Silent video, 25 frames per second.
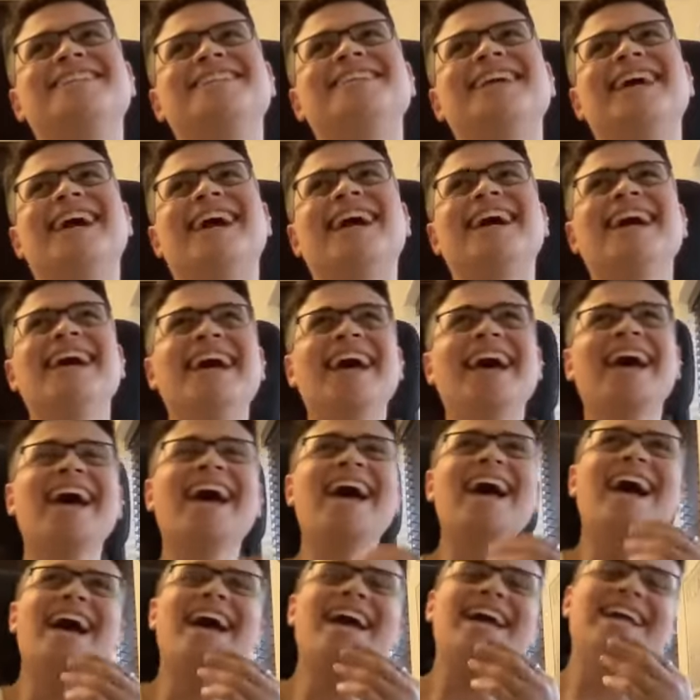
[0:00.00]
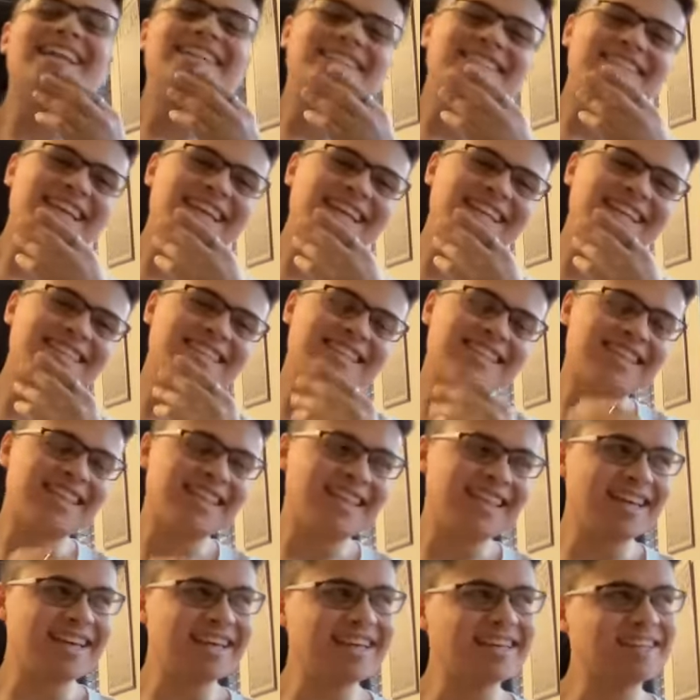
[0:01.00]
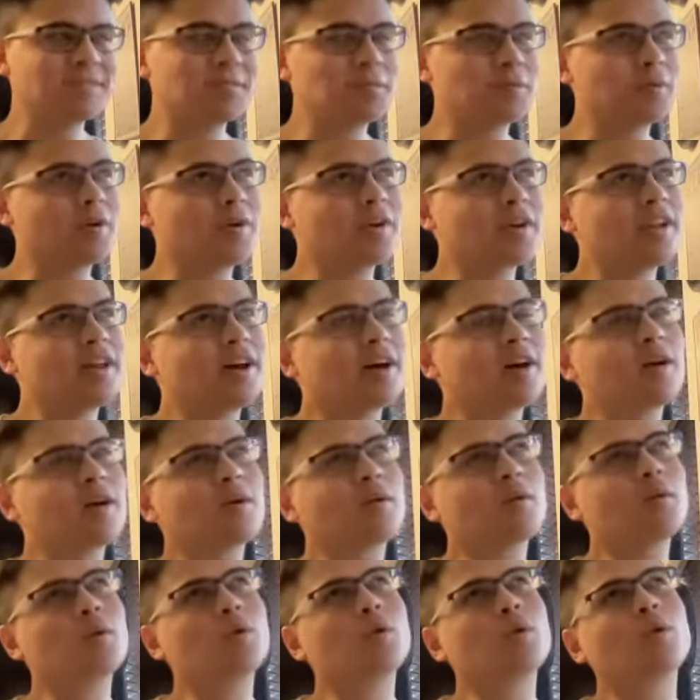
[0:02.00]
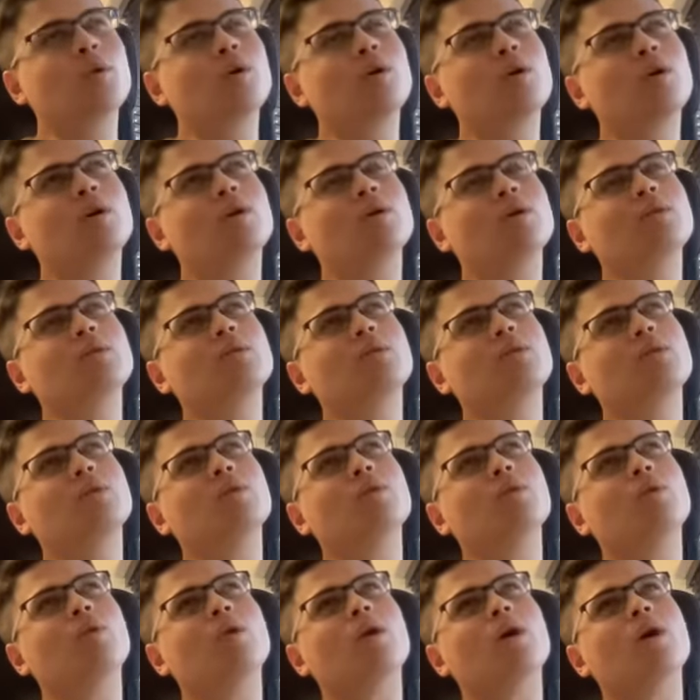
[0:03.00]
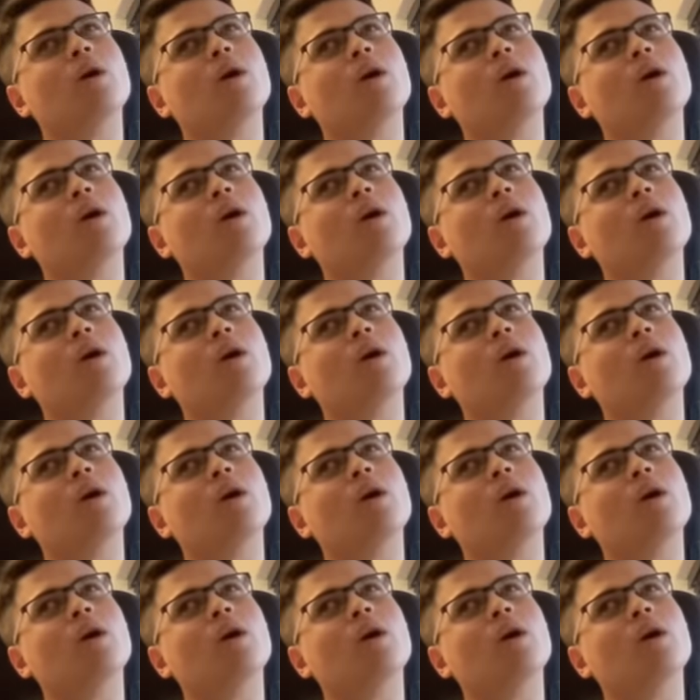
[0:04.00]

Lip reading: Yeah. It's that one, or